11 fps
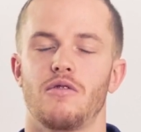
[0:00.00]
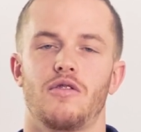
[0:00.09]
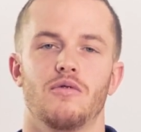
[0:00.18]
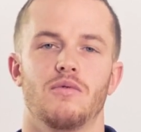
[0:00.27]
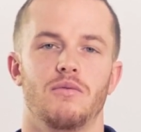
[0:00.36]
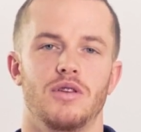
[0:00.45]
So
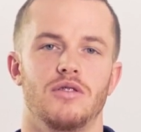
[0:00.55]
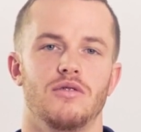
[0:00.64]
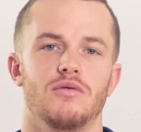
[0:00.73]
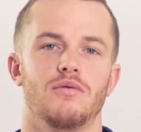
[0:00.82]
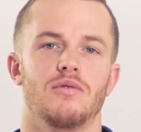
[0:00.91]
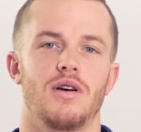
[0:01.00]
what we
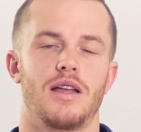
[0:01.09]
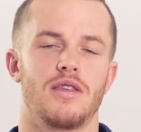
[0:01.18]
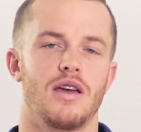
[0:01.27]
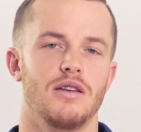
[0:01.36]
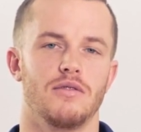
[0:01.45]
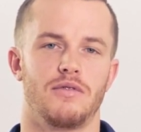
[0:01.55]
do at
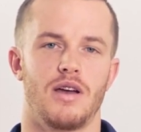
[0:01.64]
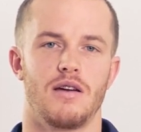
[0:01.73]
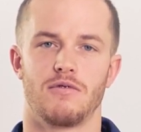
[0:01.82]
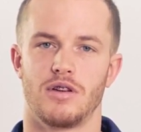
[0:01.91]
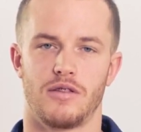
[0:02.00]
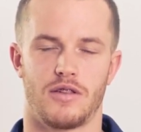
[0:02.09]
the end of
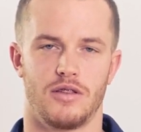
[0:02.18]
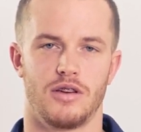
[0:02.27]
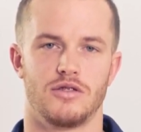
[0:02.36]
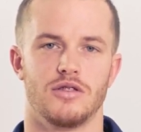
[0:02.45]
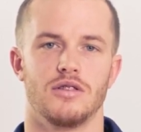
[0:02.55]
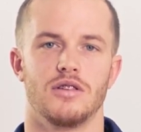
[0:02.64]
every
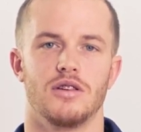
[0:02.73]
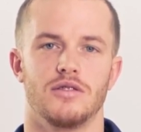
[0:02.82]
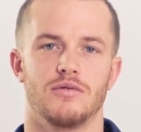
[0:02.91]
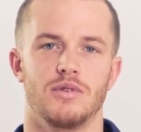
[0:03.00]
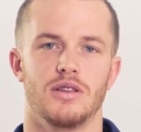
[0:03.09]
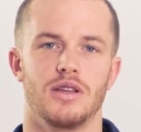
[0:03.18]
installation
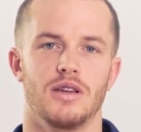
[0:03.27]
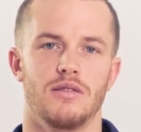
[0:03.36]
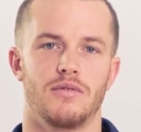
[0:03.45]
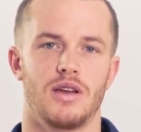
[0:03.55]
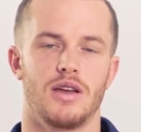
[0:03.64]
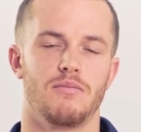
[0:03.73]
is we
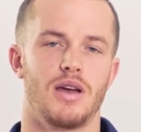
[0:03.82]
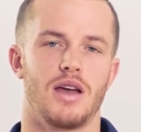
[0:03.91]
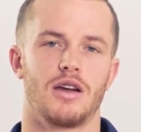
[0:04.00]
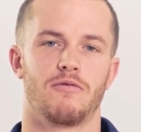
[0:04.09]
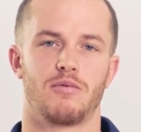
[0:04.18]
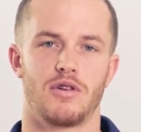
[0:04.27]
leave a
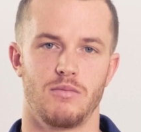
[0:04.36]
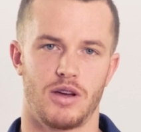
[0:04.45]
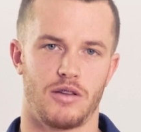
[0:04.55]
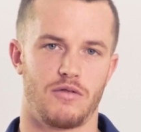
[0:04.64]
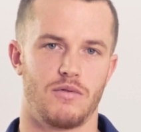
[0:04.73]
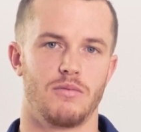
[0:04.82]
bag of
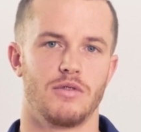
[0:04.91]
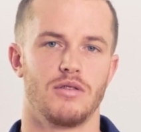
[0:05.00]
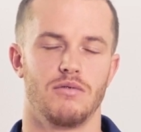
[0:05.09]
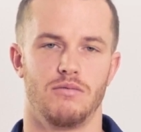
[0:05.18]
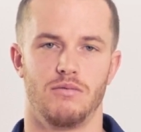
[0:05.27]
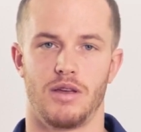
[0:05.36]
pre-mixed
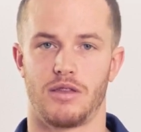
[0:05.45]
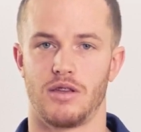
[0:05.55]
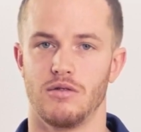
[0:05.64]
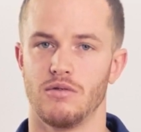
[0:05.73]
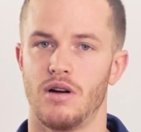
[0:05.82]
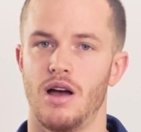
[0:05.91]
rubber with
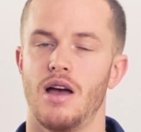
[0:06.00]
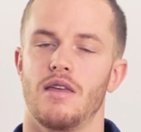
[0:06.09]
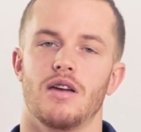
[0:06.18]
you